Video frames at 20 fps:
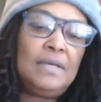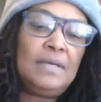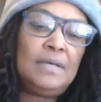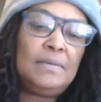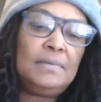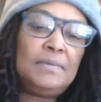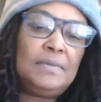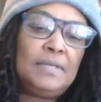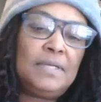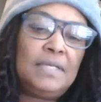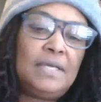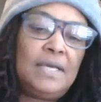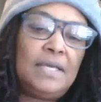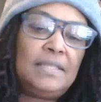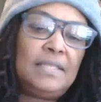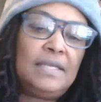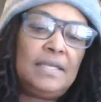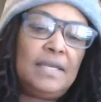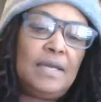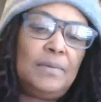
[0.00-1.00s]
I'm gonna, I
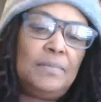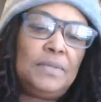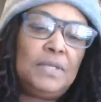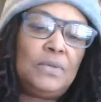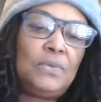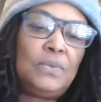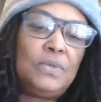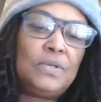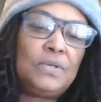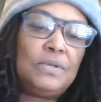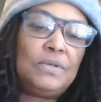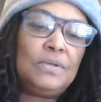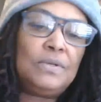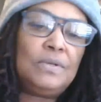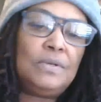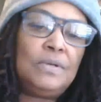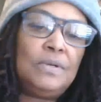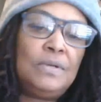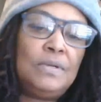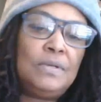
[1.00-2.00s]
think I'll be
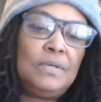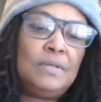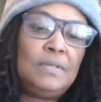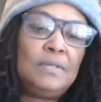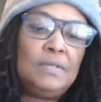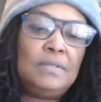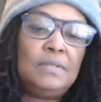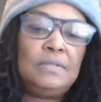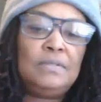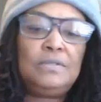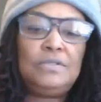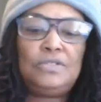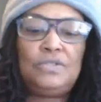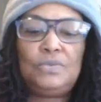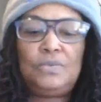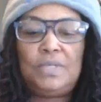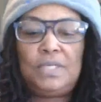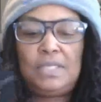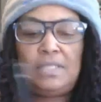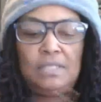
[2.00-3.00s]
quicker
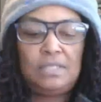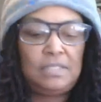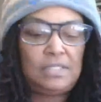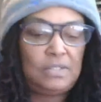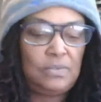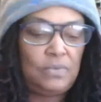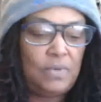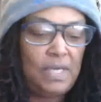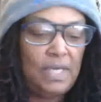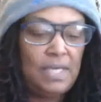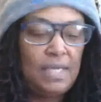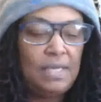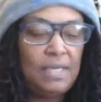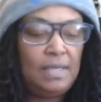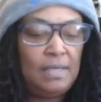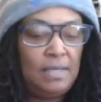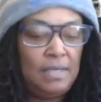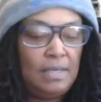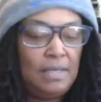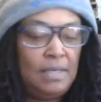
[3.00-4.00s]
doing it this way.
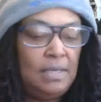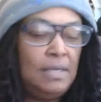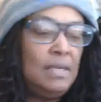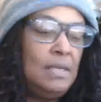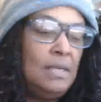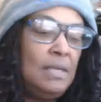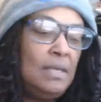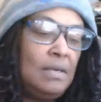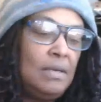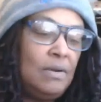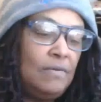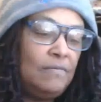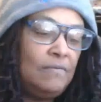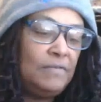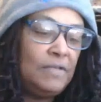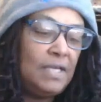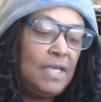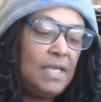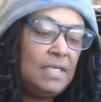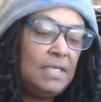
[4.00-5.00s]

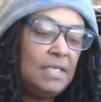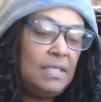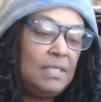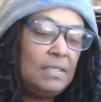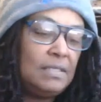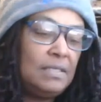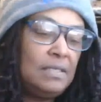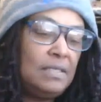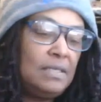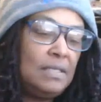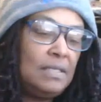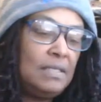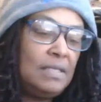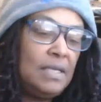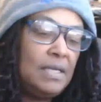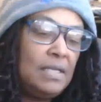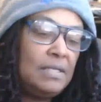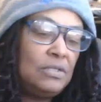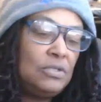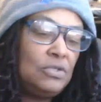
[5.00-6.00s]
Hopefully I didn't cut
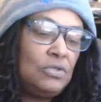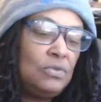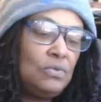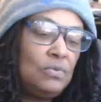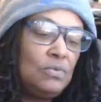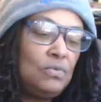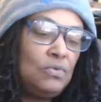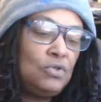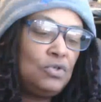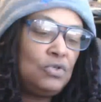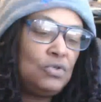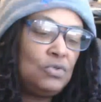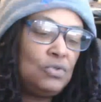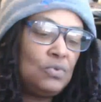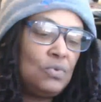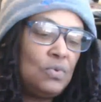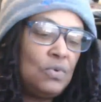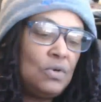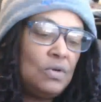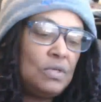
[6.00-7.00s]
that too
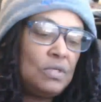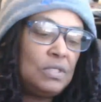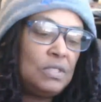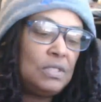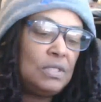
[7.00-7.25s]
short.